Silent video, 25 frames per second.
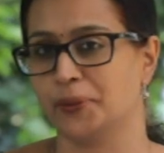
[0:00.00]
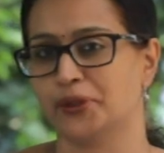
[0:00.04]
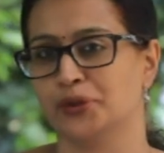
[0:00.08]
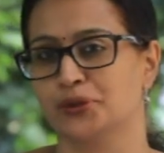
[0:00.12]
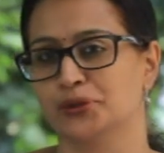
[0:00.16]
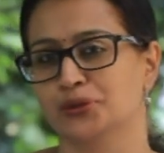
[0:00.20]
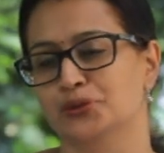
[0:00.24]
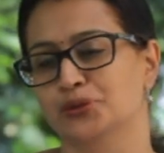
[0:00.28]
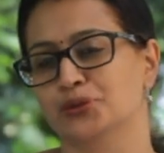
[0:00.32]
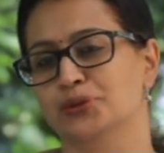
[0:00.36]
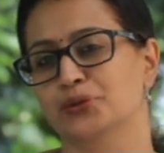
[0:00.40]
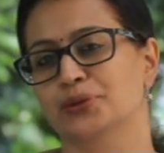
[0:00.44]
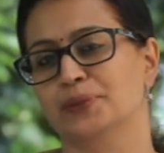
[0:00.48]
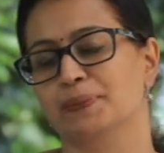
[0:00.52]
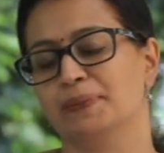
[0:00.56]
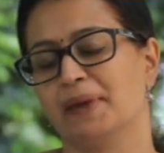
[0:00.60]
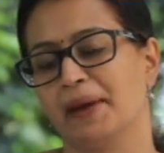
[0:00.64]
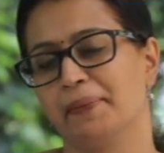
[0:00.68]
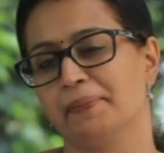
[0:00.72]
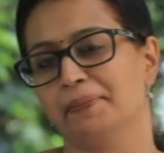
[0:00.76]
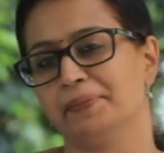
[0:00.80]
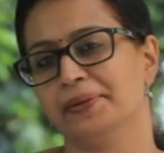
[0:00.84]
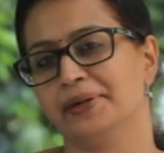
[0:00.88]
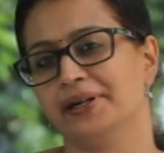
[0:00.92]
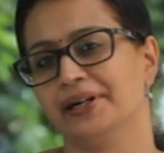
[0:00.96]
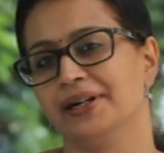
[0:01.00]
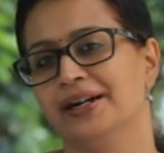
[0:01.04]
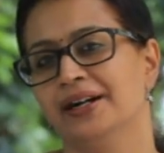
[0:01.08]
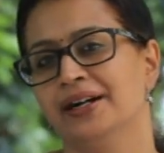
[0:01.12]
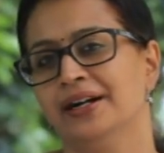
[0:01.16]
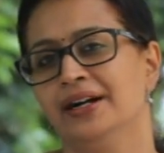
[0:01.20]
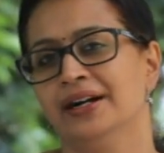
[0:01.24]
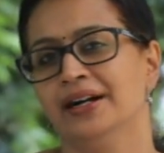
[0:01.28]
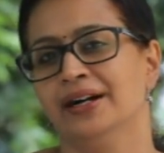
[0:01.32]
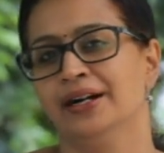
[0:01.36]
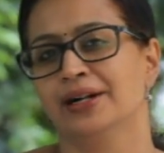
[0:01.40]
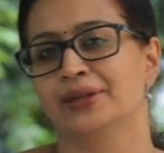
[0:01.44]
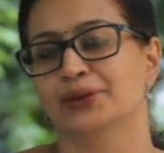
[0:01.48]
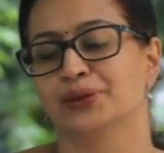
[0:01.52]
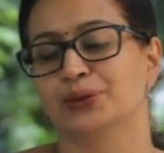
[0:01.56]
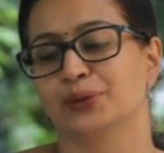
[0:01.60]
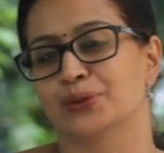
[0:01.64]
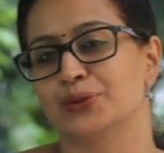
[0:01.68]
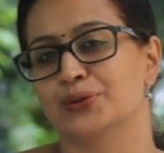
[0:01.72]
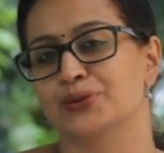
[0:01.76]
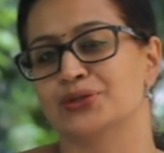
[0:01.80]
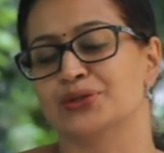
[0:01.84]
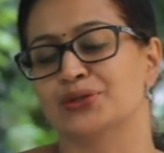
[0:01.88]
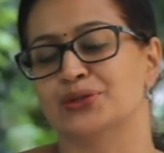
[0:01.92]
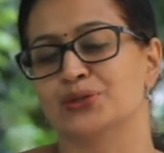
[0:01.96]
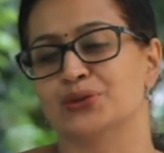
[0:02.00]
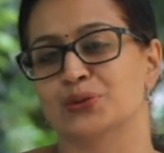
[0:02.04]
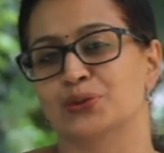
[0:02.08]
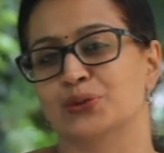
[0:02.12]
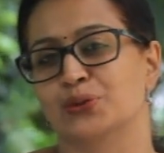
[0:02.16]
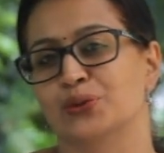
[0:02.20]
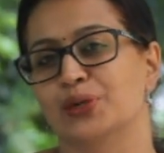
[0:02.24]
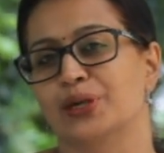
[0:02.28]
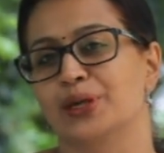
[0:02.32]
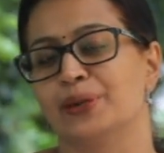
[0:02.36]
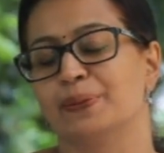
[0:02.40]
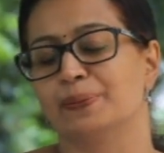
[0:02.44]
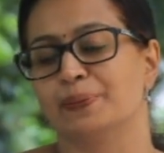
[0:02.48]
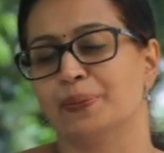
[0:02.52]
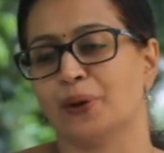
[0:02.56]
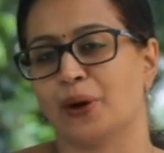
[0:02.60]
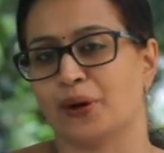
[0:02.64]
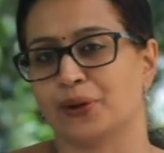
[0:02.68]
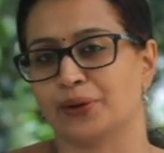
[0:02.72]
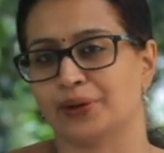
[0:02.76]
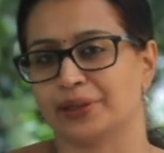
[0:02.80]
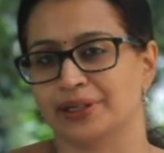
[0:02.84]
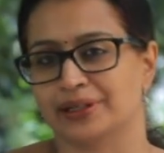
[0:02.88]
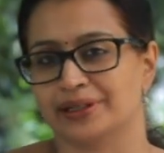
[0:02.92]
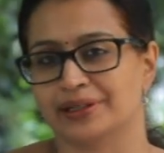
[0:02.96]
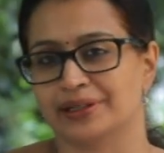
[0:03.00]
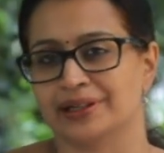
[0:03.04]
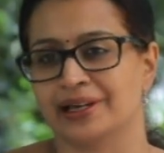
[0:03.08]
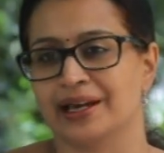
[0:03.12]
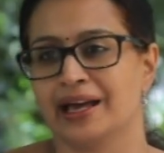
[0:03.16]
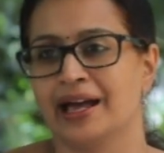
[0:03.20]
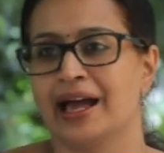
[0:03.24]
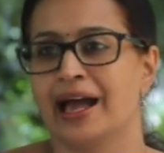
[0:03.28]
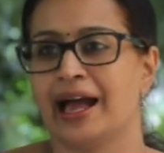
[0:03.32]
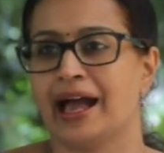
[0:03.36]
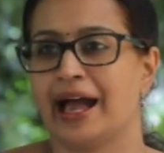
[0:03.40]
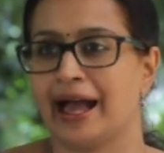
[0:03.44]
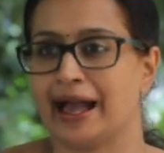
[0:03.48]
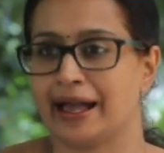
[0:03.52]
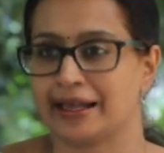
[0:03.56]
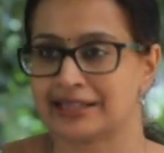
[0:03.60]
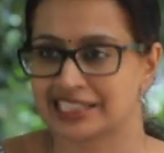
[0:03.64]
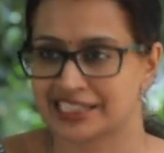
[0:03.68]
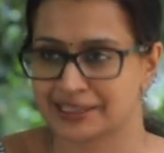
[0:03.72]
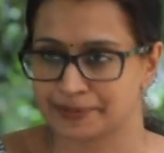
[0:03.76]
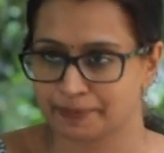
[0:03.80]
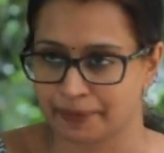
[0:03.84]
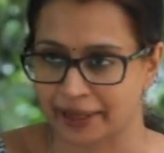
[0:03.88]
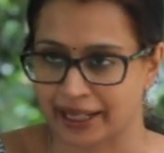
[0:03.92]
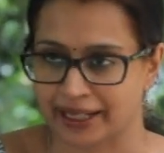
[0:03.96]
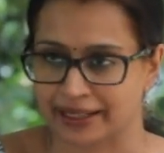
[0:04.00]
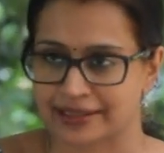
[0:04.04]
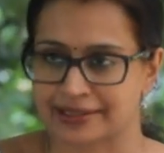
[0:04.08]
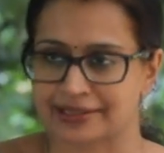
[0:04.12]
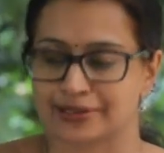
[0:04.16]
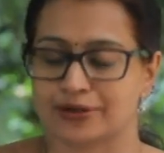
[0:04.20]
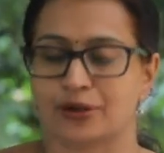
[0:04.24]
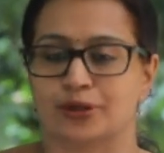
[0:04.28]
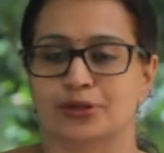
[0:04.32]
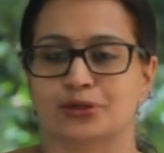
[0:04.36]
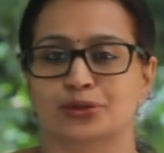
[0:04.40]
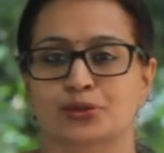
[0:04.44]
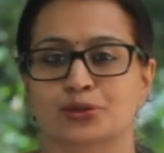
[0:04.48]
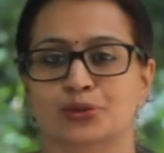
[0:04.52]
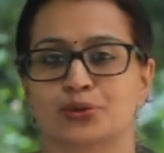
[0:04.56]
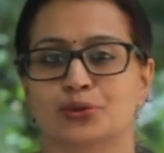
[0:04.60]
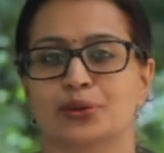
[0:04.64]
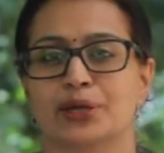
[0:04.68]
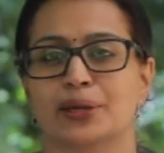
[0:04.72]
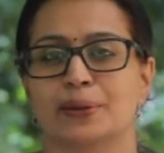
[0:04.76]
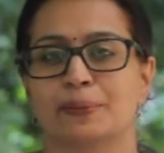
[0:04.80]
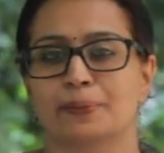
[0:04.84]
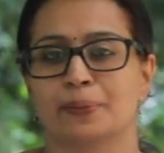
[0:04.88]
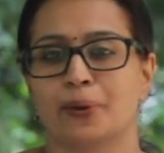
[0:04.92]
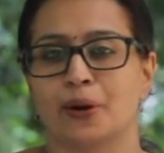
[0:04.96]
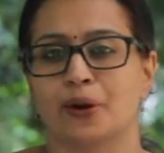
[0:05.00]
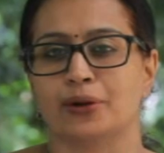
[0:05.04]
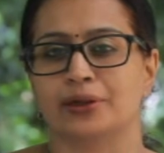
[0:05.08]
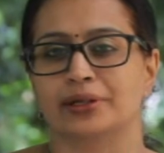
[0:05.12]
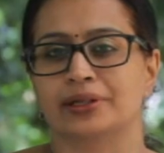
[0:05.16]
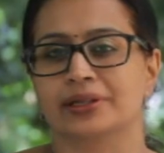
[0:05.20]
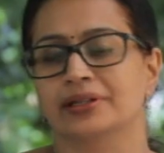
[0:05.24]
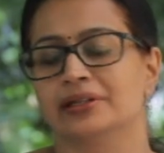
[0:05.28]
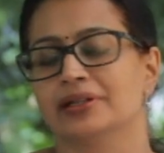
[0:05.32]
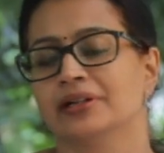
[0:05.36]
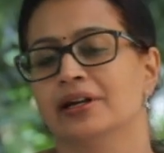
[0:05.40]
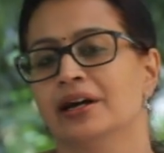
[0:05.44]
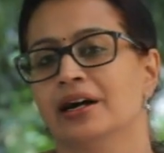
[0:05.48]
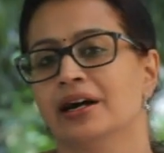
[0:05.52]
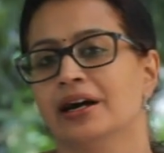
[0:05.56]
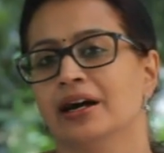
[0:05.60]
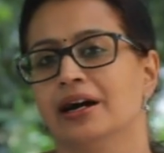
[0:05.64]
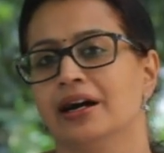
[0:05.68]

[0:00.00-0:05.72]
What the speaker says: you do remember those two important aspects or two important